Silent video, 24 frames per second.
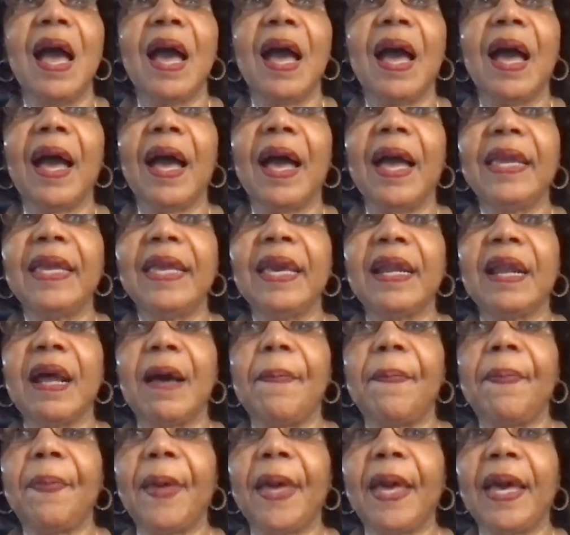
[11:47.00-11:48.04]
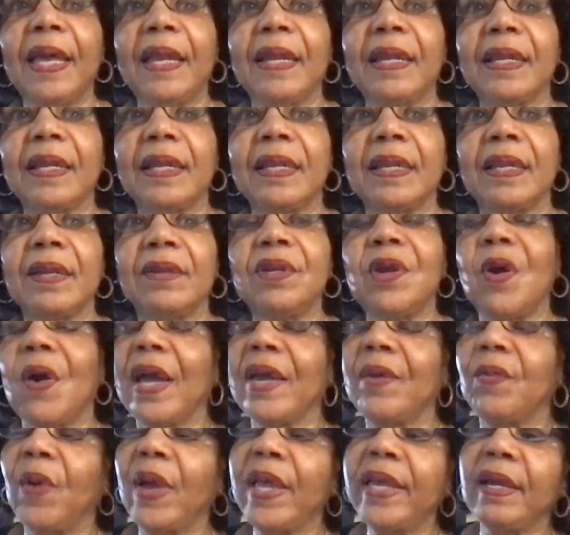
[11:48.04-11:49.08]
I get up at, no,
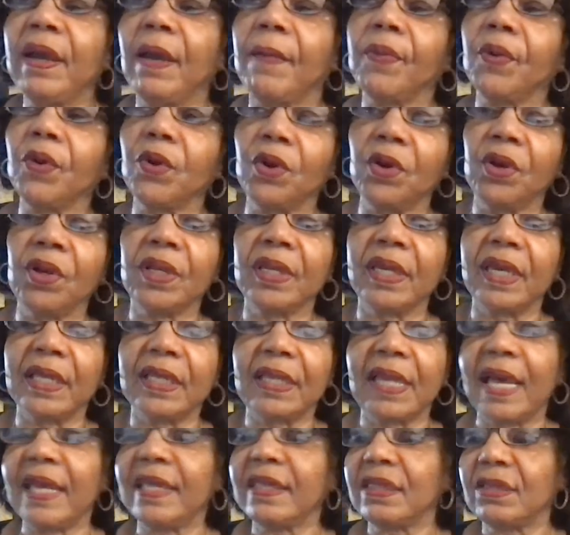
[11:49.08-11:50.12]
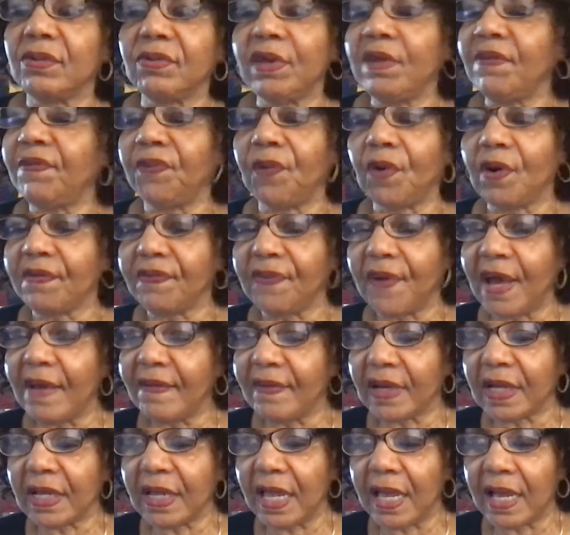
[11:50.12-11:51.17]
I wake up early, like 3, 4, 5
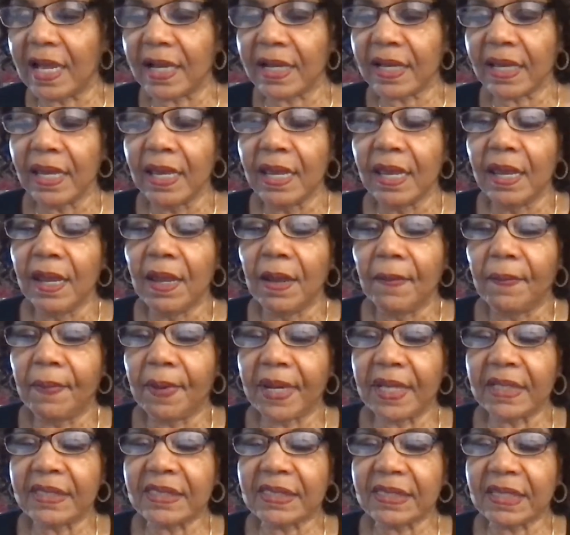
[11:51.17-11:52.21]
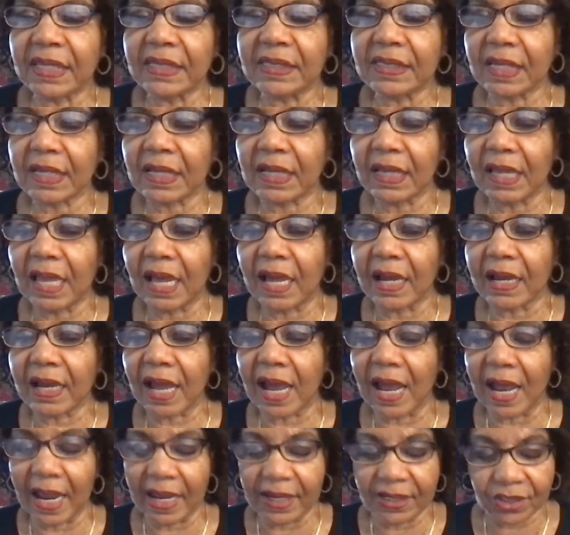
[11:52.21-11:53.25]
o'clock. But at 6 o'clock,
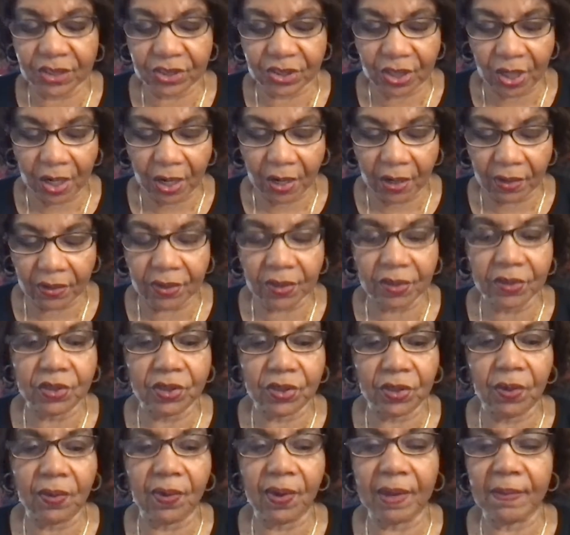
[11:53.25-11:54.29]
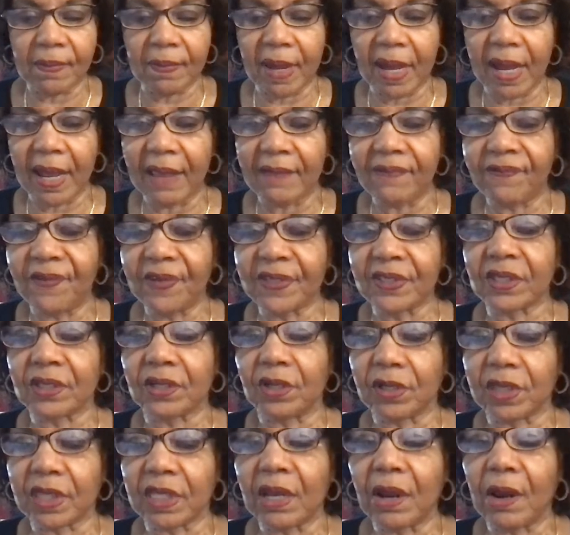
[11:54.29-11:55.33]
I start doing my
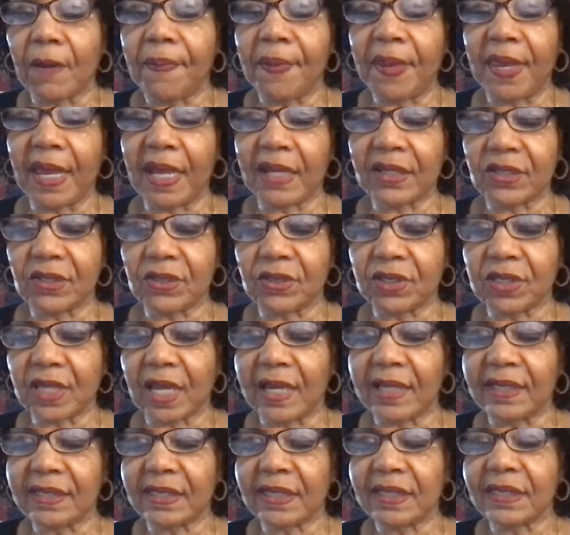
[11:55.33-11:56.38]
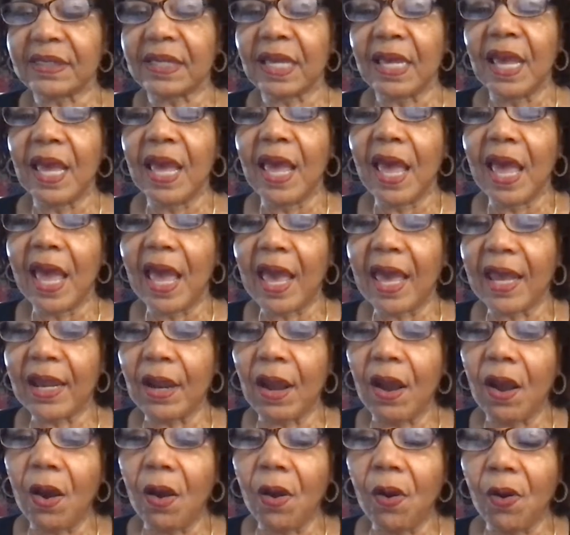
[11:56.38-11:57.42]
physical therapy exercises at
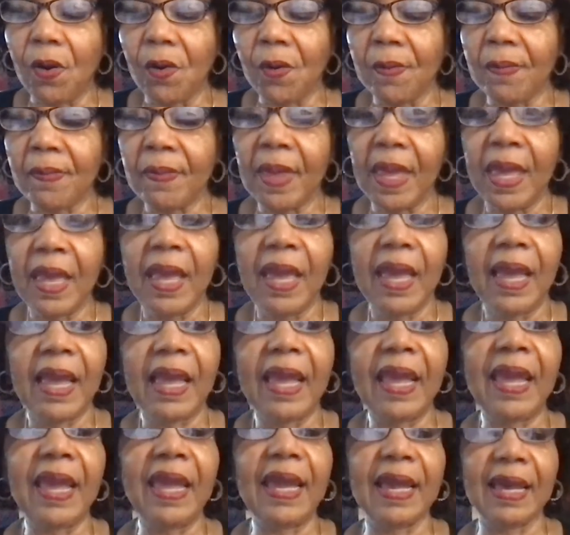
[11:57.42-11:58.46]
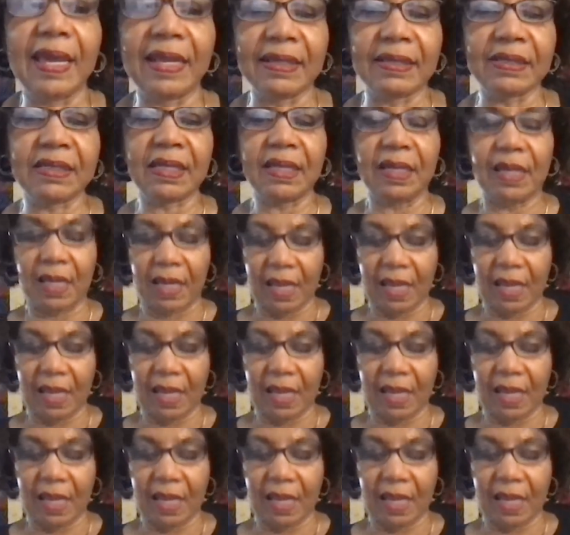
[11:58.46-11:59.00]
home and